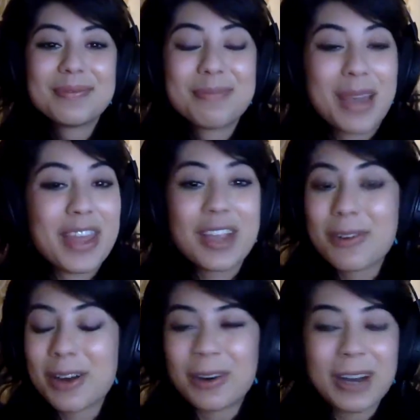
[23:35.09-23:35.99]
May they
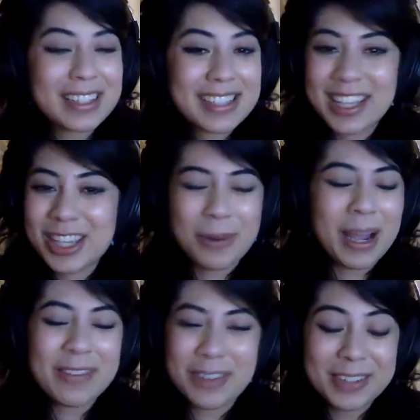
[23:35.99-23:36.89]
grow and take you
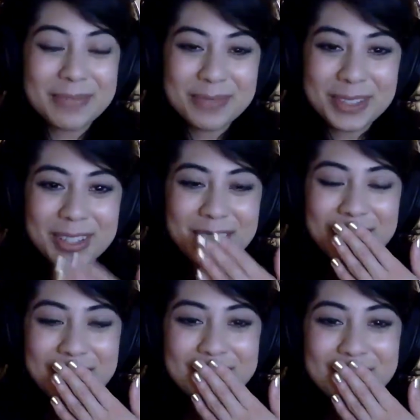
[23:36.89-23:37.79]
wherever
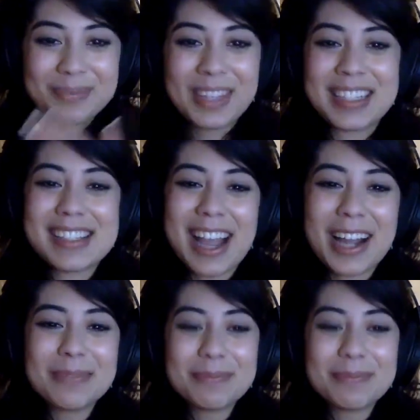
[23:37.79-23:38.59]
they desire.